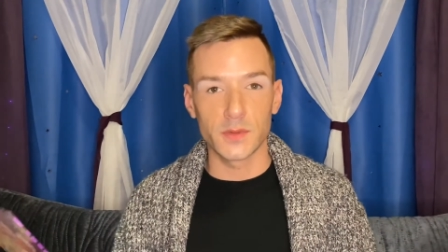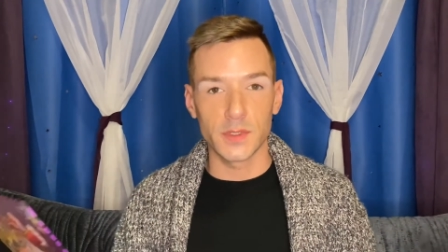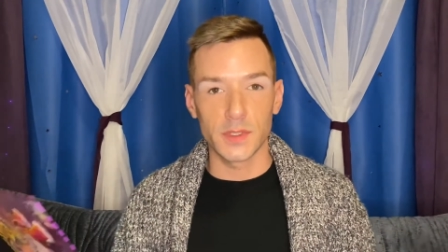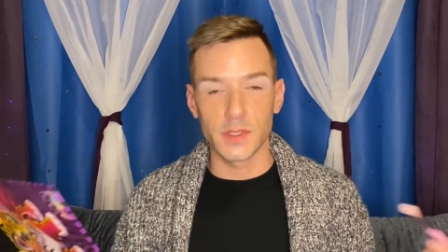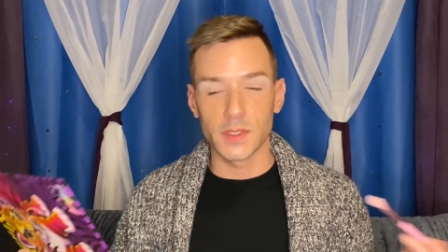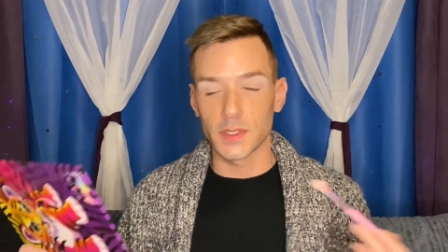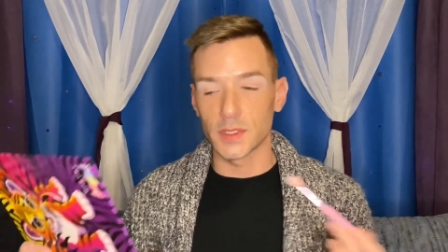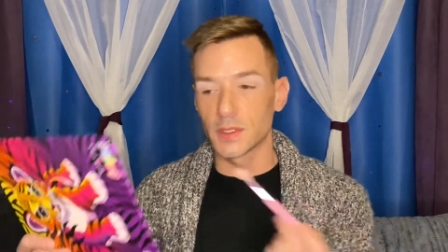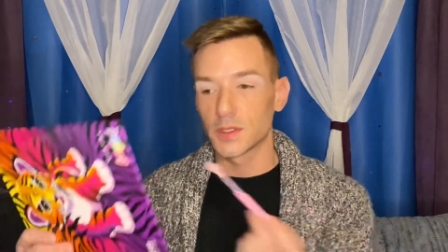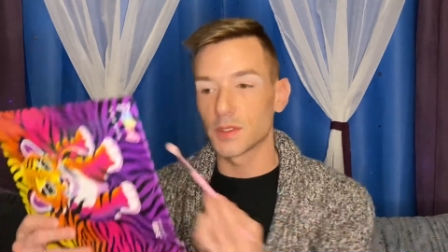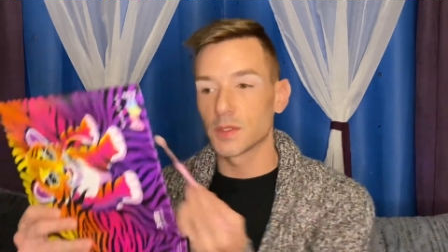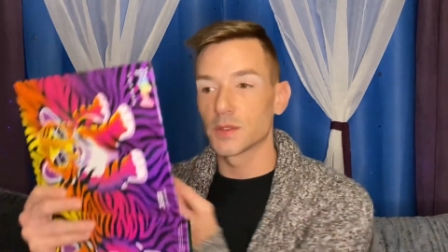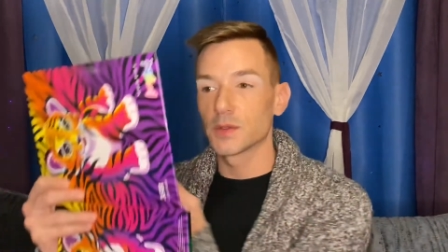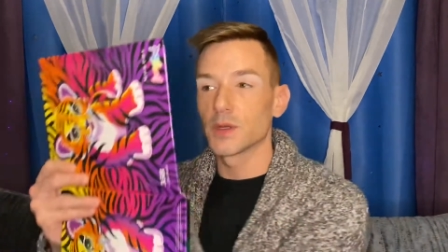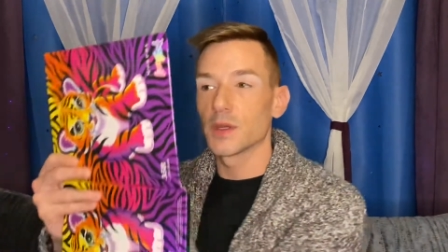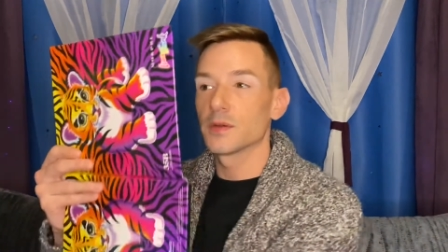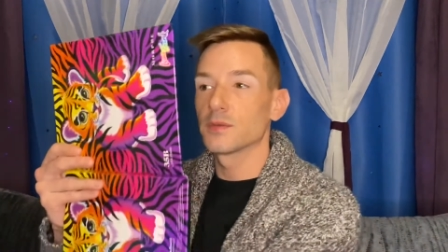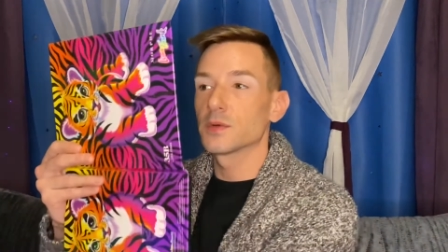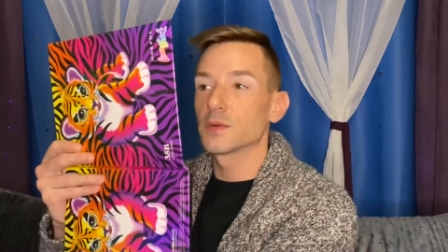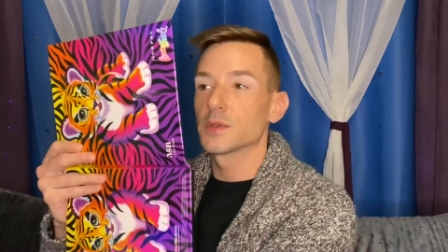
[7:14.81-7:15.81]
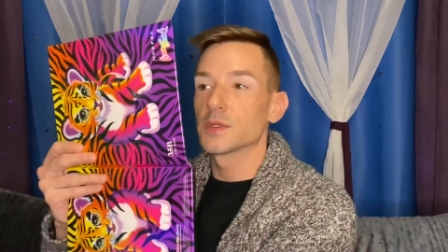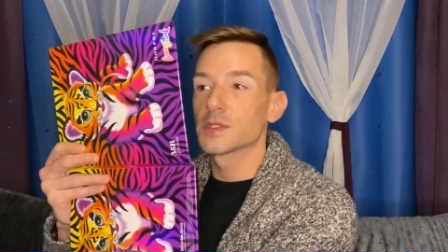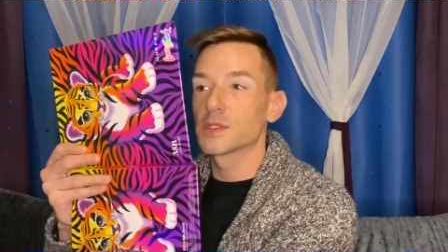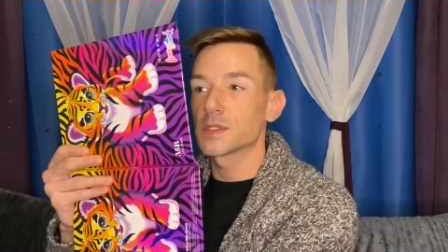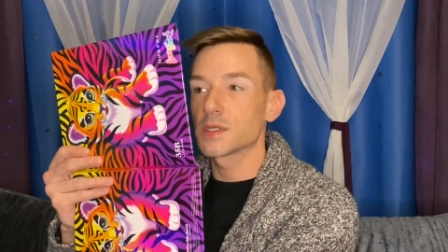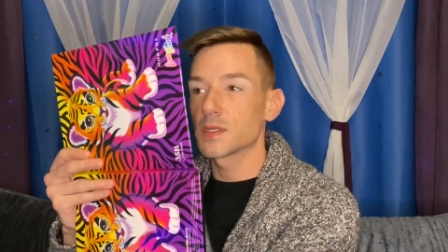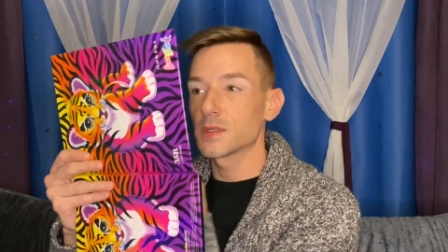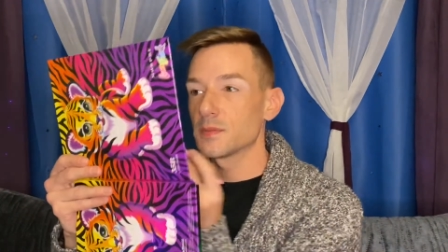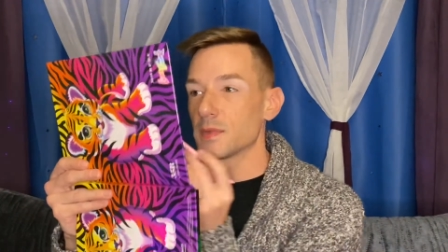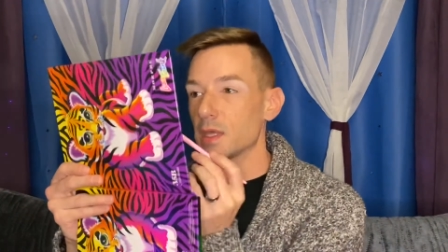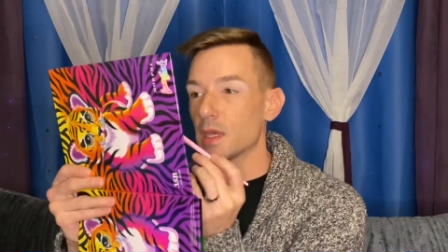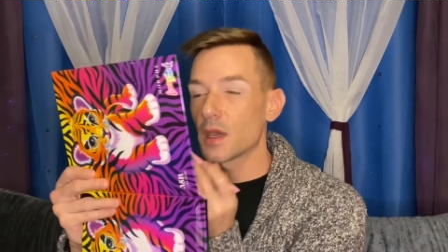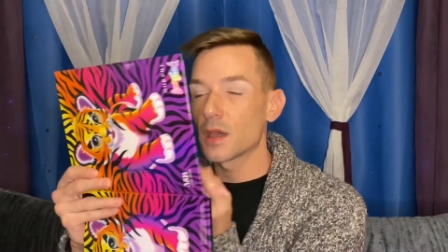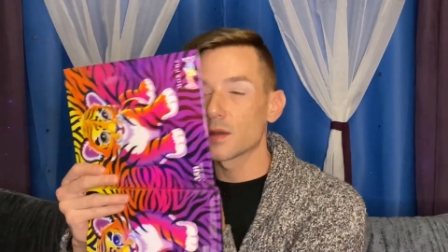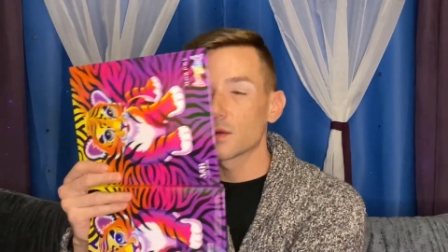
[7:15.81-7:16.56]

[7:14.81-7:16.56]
you know, everyone's going to be out and